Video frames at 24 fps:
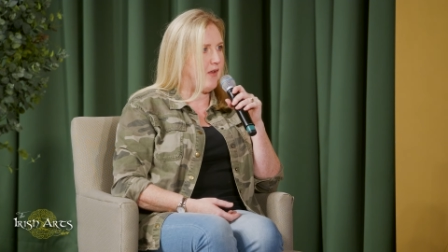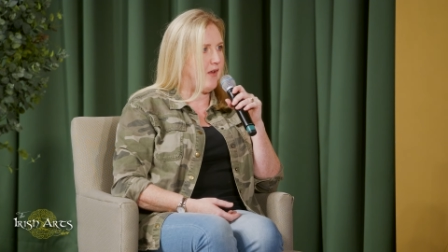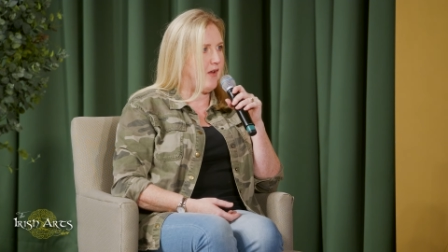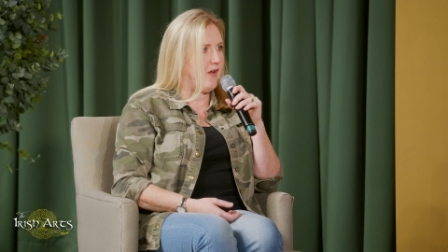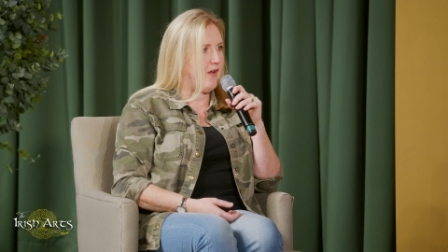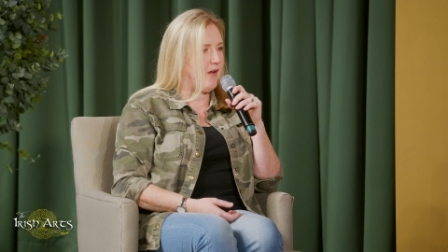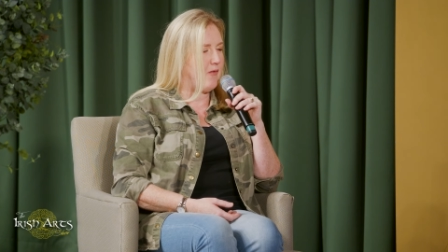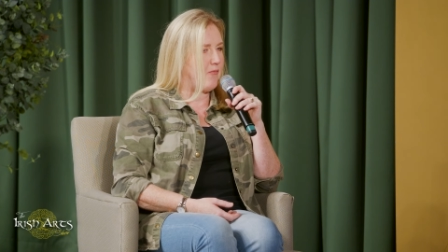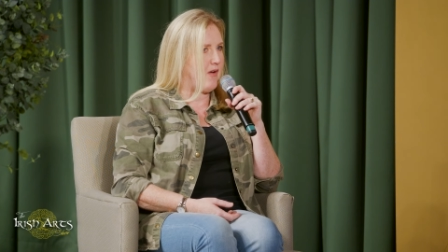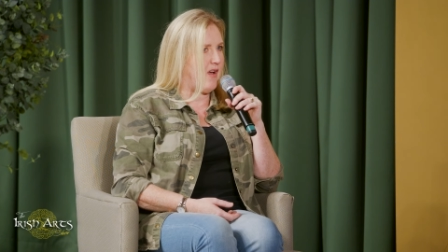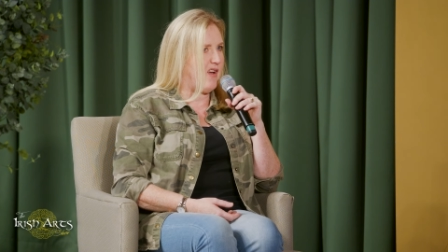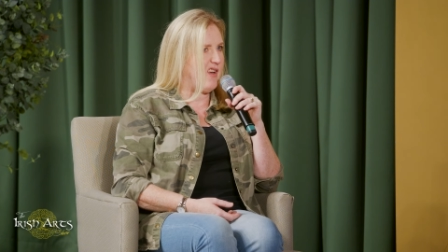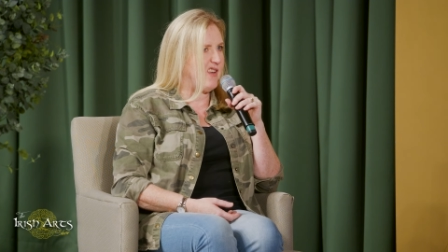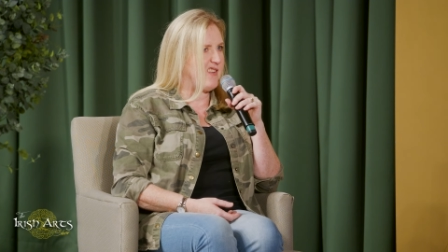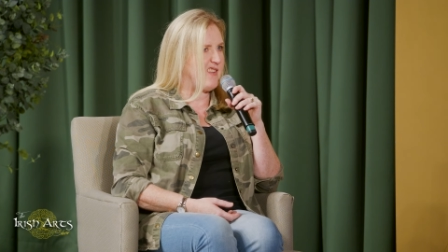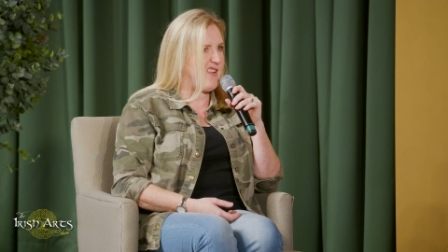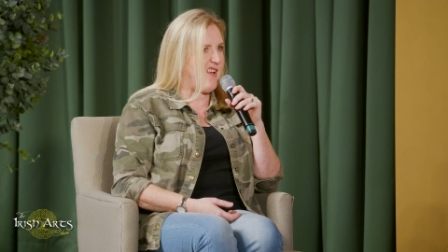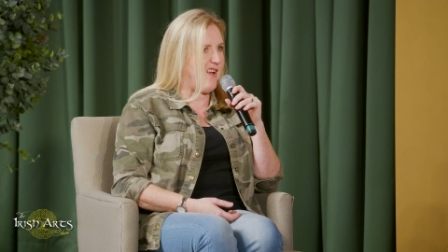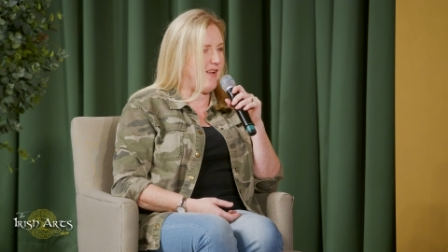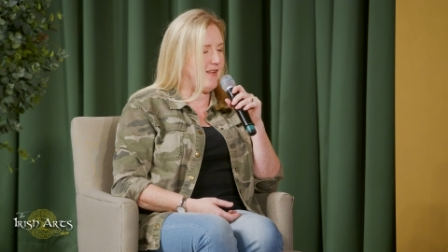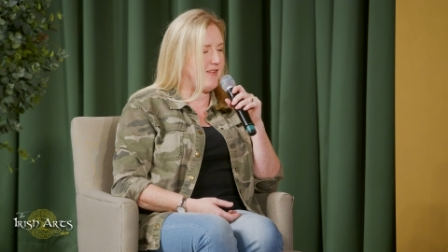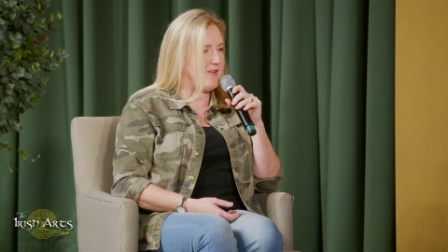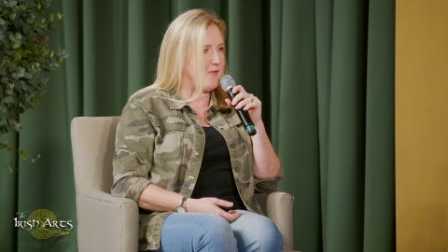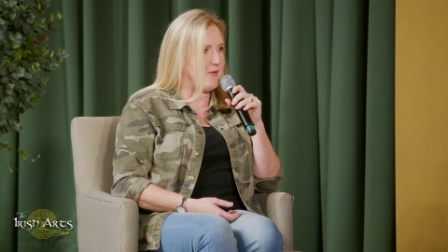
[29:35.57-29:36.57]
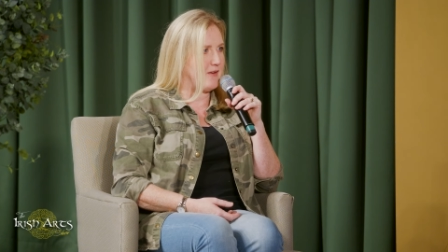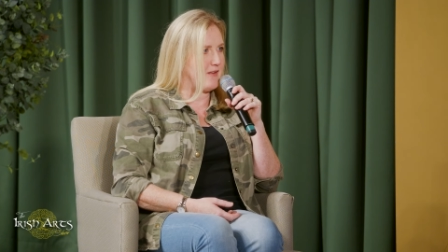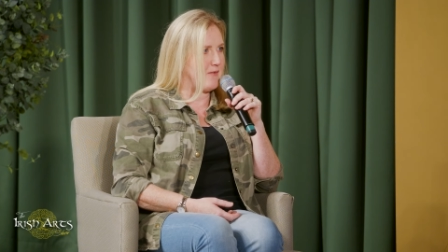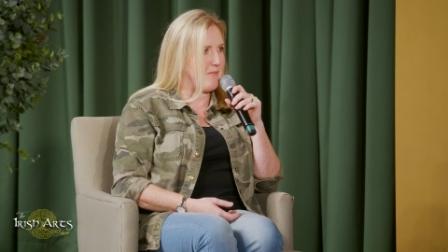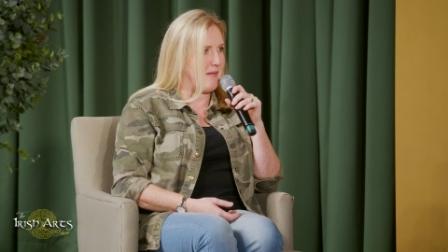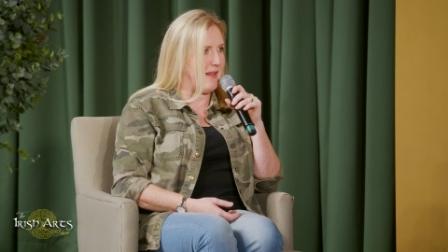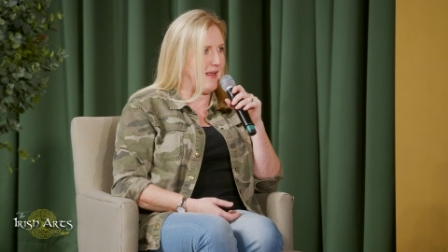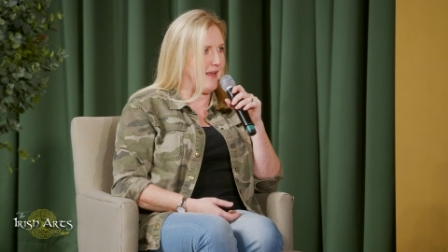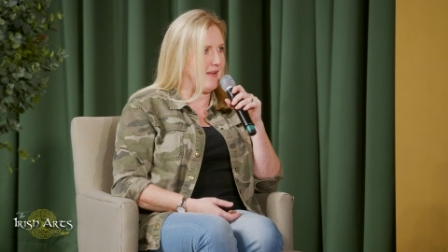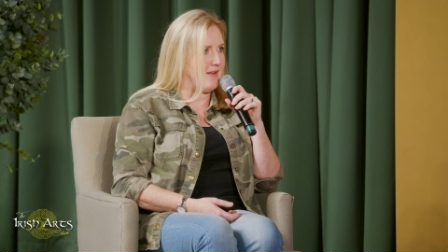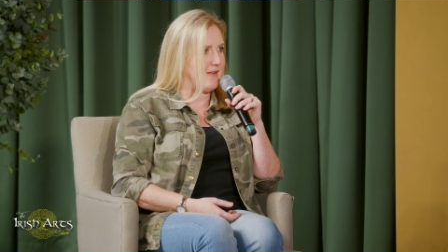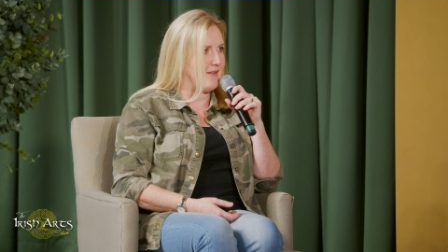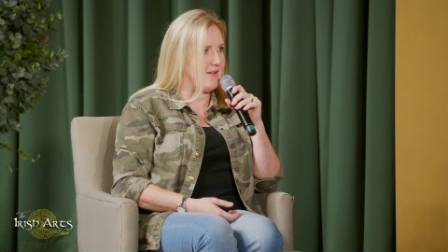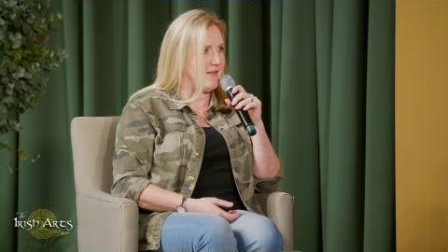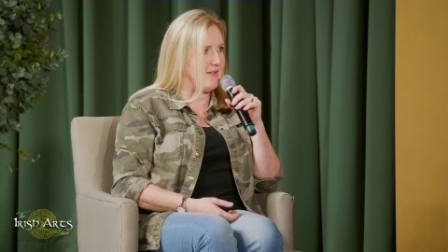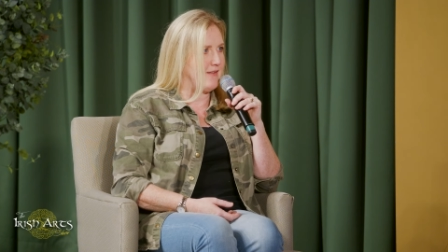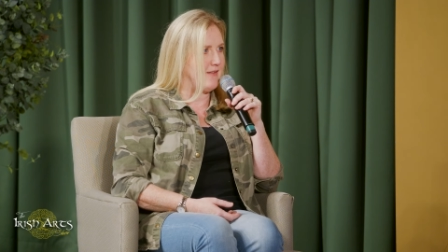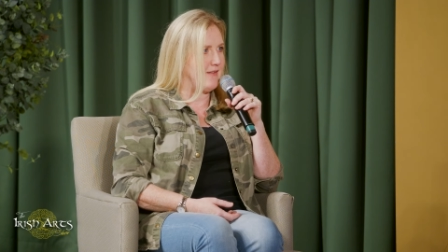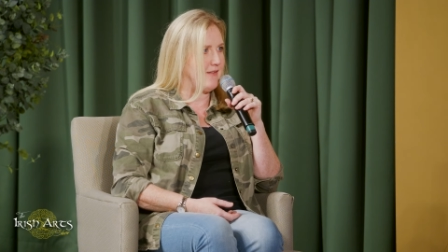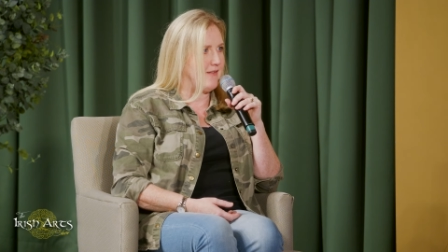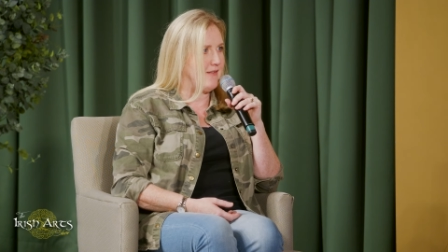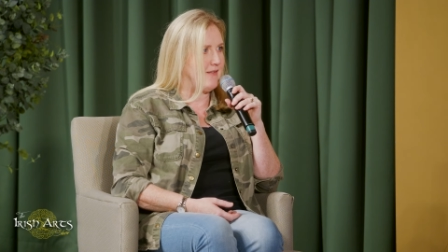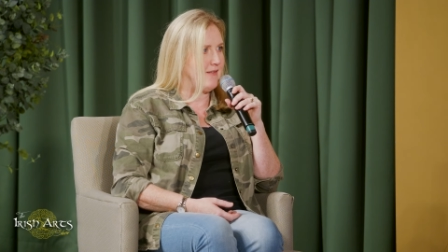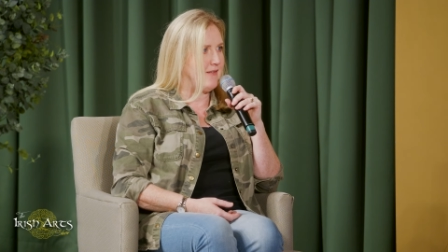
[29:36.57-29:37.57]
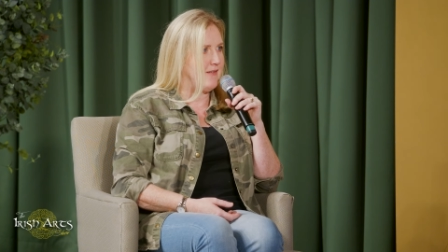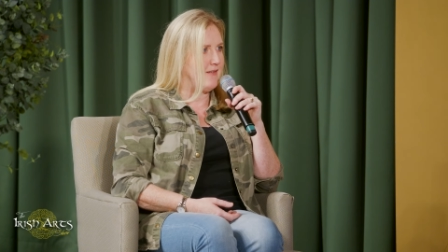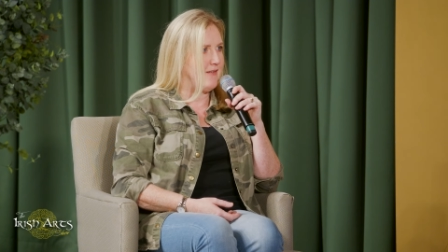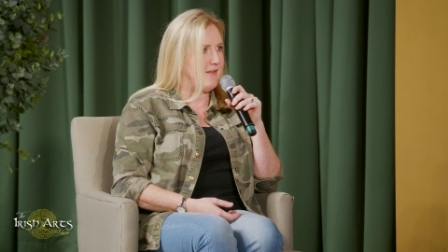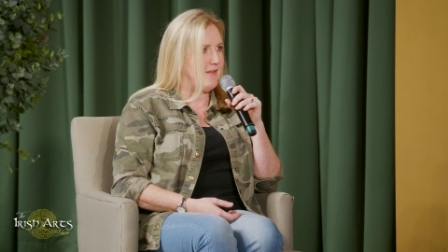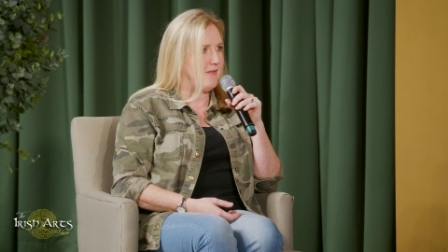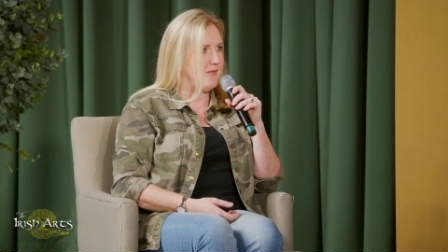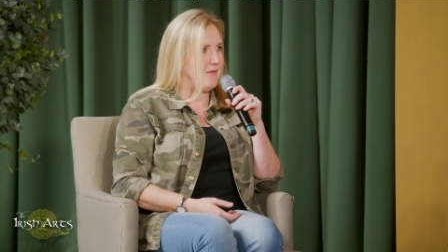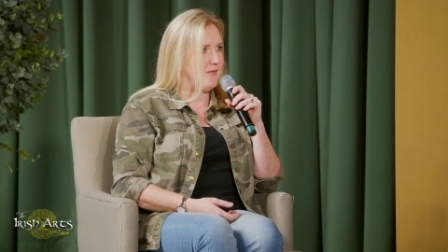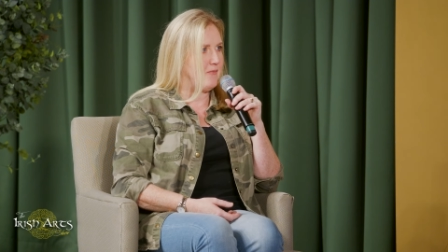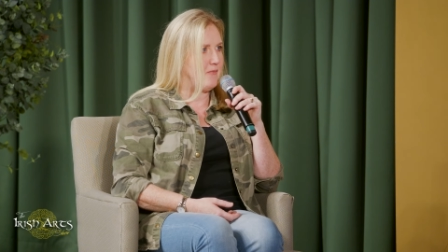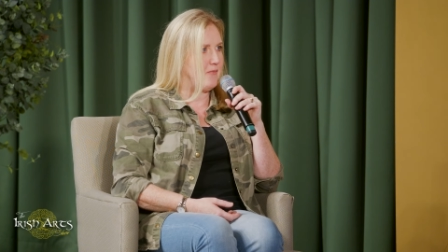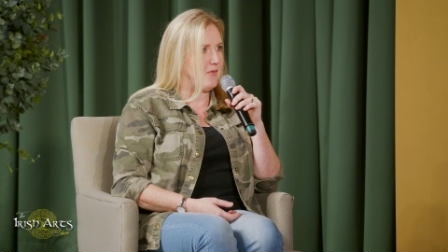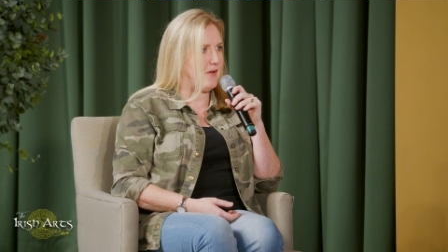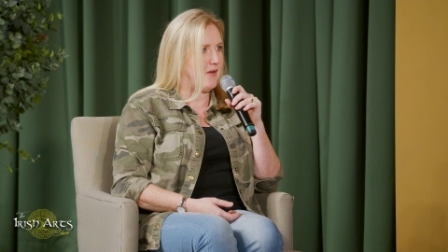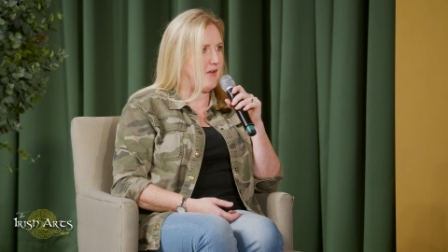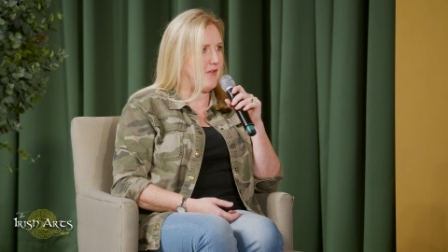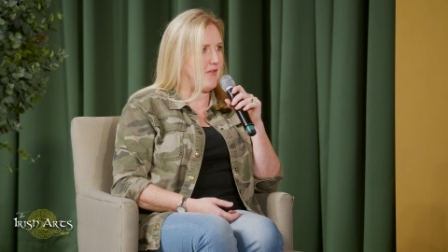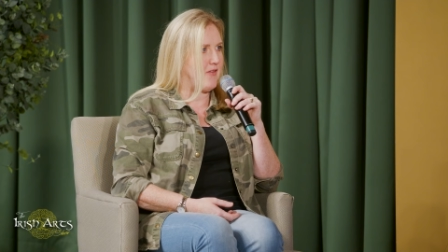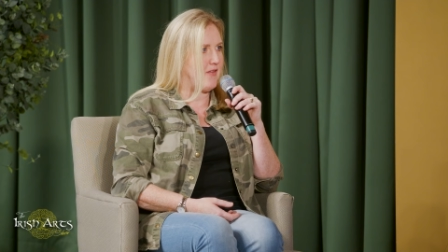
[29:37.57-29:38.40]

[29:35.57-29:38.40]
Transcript: It's hard to explain. But